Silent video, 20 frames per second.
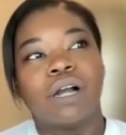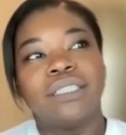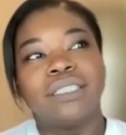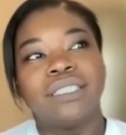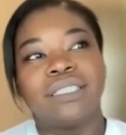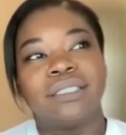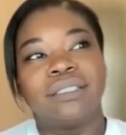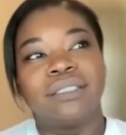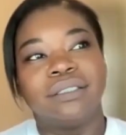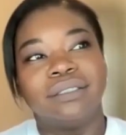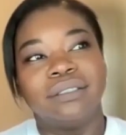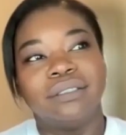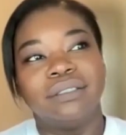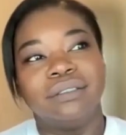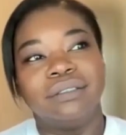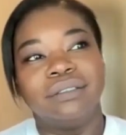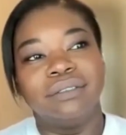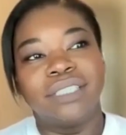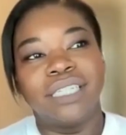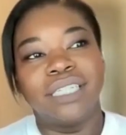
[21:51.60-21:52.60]
us
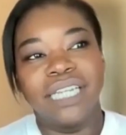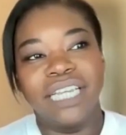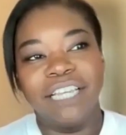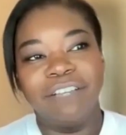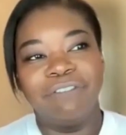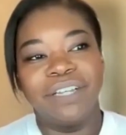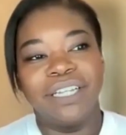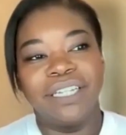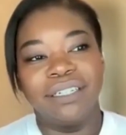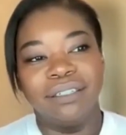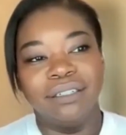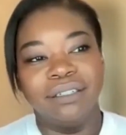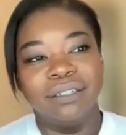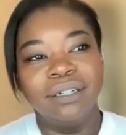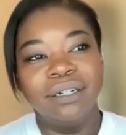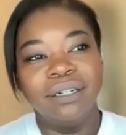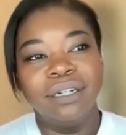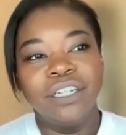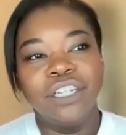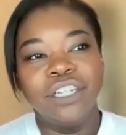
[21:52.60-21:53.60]
to even,
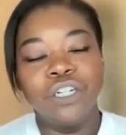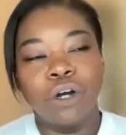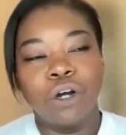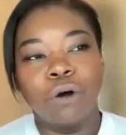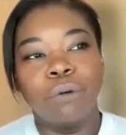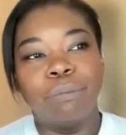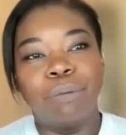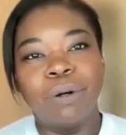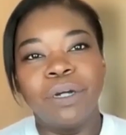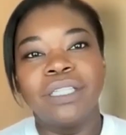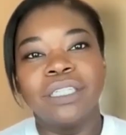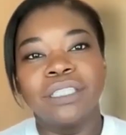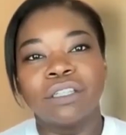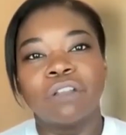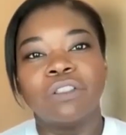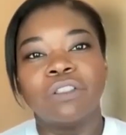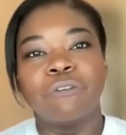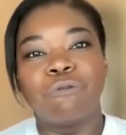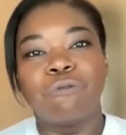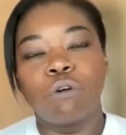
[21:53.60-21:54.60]
put this
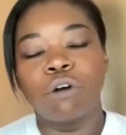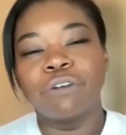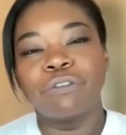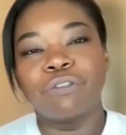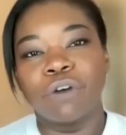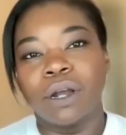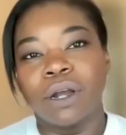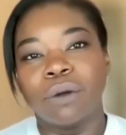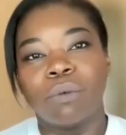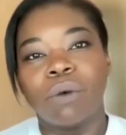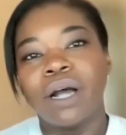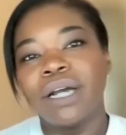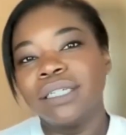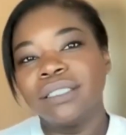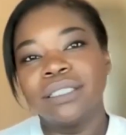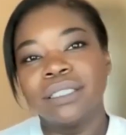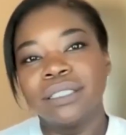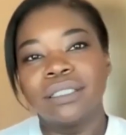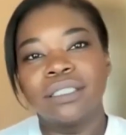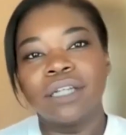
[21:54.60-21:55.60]
on the forefront? Why is this